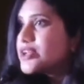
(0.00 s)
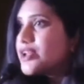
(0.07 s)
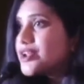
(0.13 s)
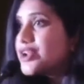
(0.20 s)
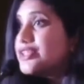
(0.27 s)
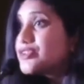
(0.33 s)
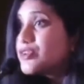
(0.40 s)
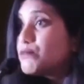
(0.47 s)

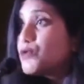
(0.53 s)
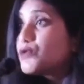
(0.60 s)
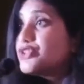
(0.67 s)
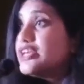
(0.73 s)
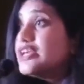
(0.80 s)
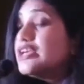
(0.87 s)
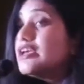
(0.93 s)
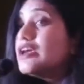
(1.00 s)
Narendra
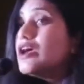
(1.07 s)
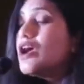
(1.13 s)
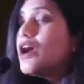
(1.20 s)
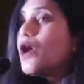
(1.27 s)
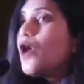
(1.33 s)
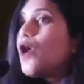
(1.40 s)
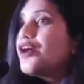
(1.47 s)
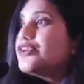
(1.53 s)
Modi,
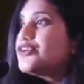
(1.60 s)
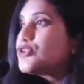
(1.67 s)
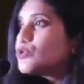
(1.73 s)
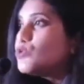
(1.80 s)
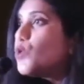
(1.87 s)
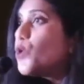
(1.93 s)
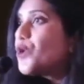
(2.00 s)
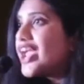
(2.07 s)
on
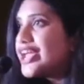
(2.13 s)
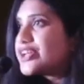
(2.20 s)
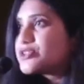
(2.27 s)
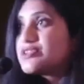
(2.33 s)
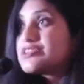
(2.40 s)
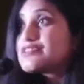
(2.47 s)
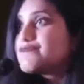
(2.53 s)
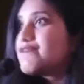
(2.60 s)
2
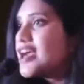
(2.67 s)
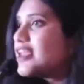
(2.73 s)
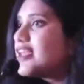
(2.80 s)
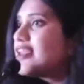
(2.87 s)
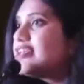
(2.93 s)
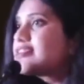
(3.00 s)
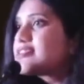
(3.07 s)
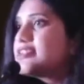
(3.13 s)
occasions very
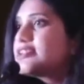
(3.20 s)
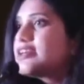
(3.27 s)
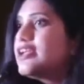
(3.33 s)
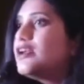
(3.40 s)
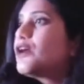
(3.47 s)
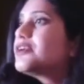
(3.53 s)
recently,